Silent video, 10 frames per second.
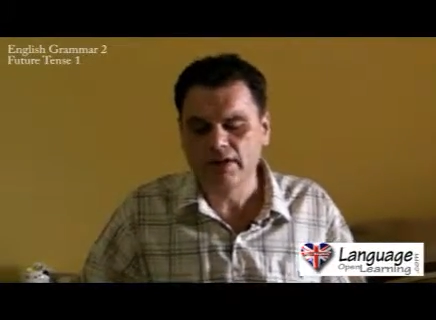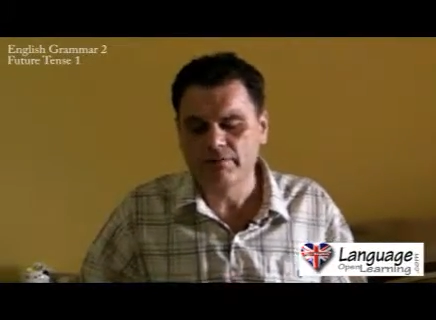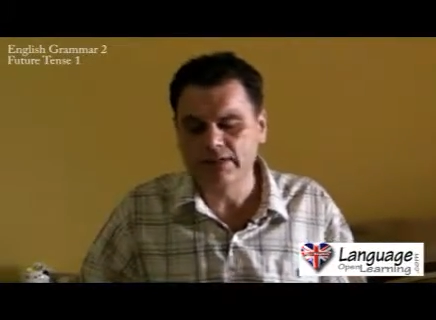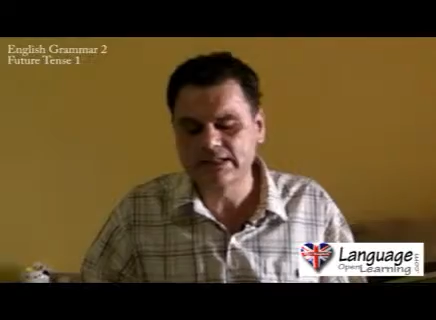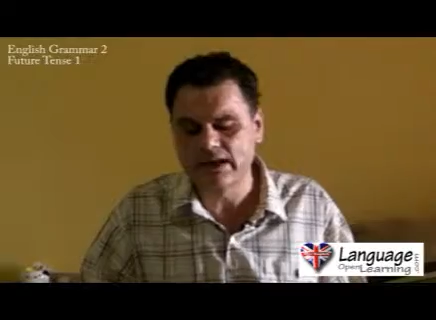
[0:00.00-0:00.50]

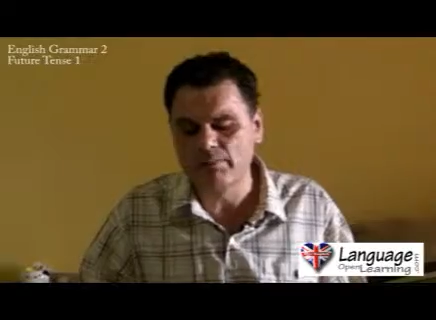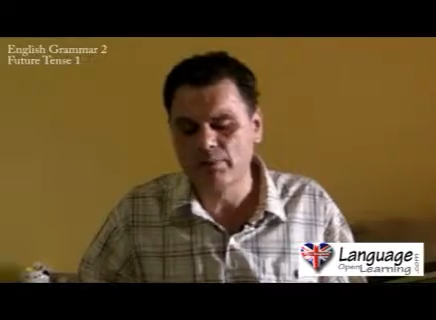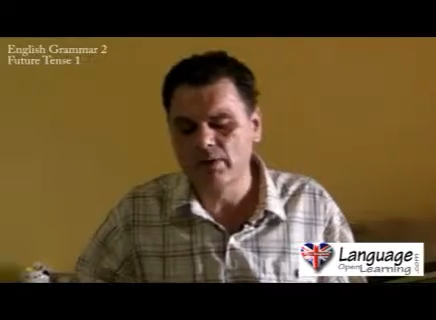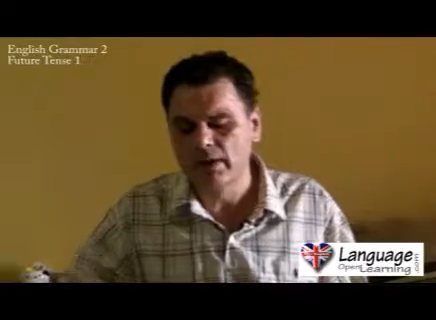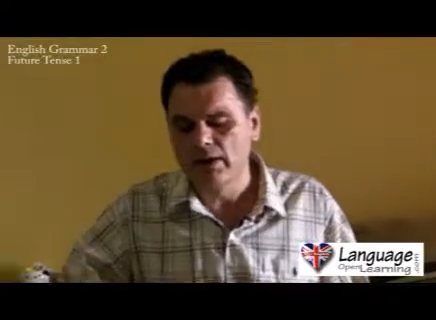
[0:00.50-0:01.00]
For
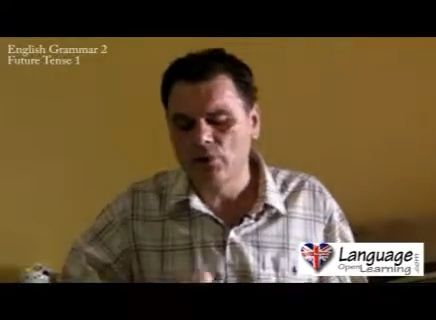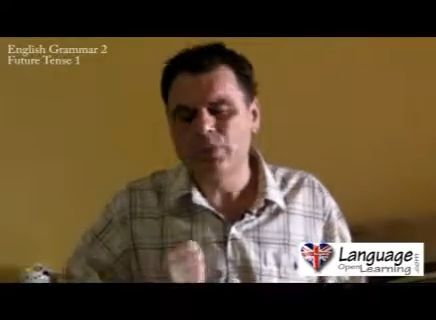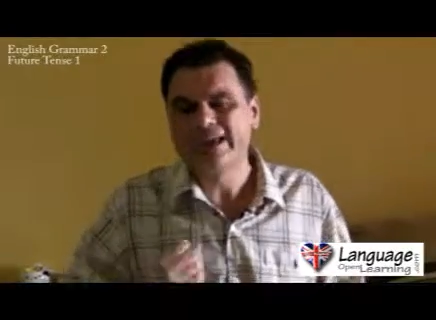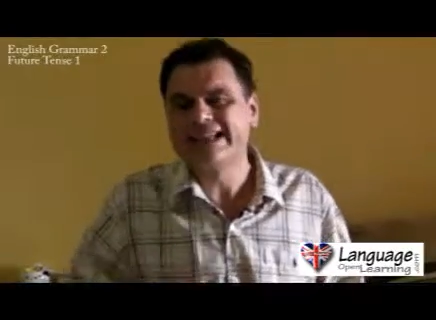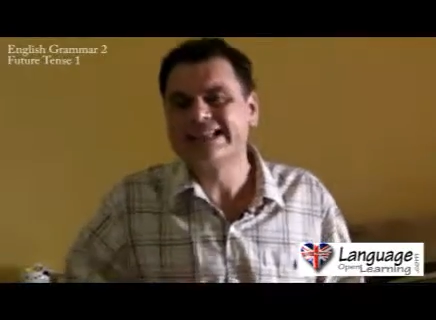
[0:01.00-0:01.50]
example,
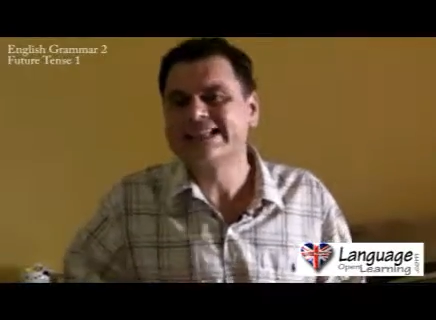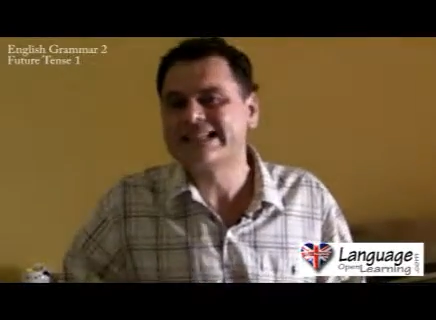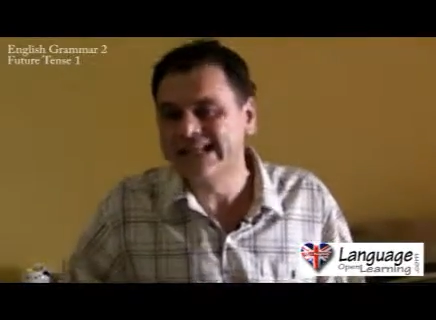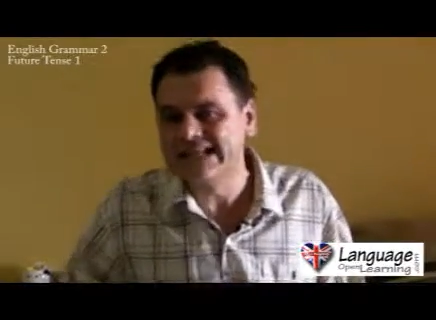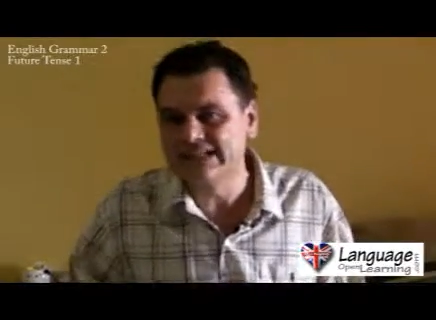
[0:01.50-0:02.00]
we can
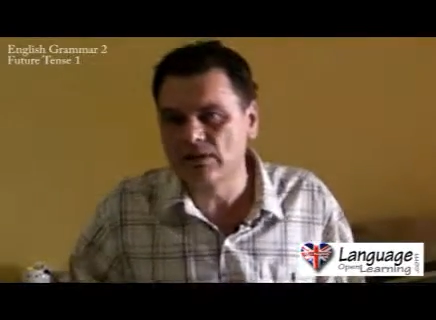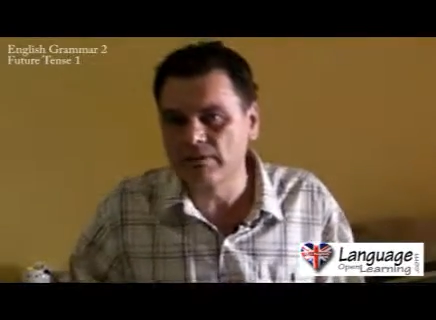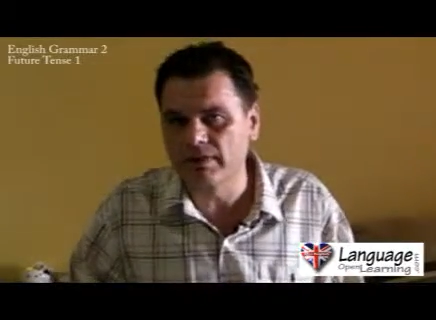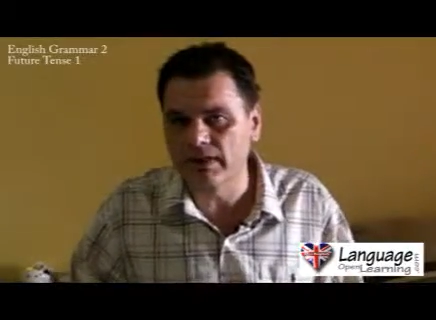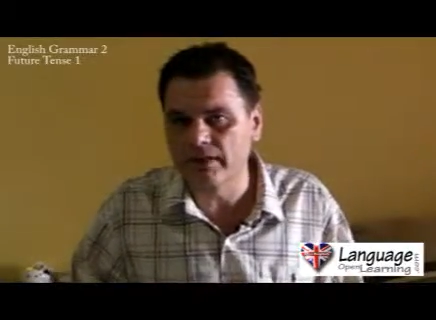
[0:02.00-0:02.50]
see
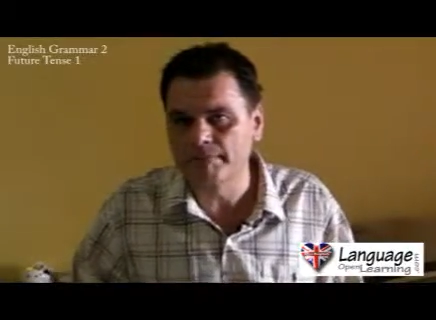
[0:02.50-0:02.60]
something.